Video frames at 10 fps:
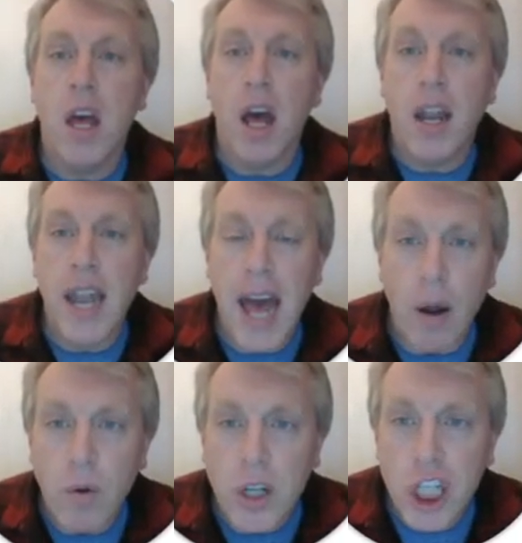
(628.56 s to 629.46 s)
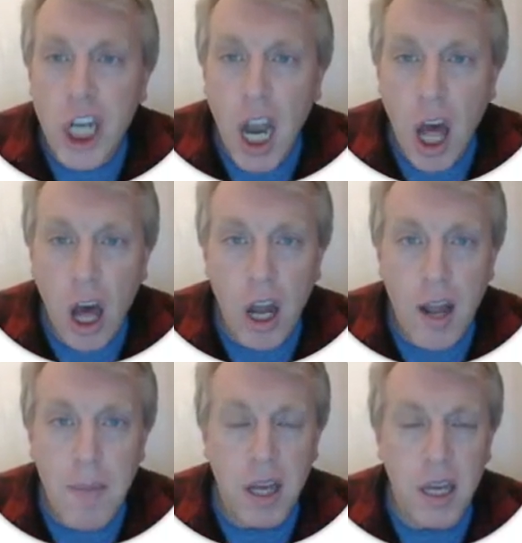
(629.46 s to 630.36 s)
Now, Gelada
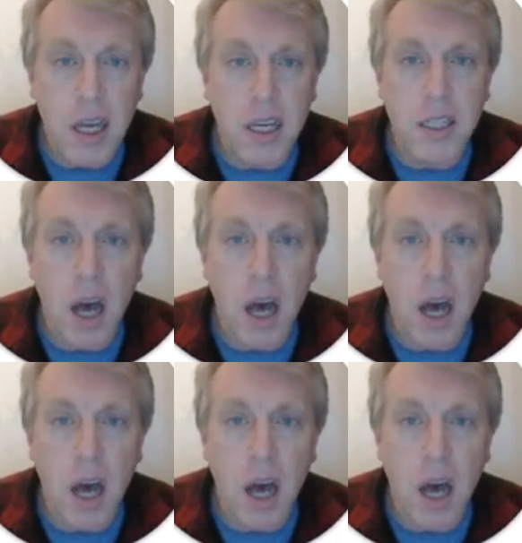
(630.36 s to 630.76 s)
monkeys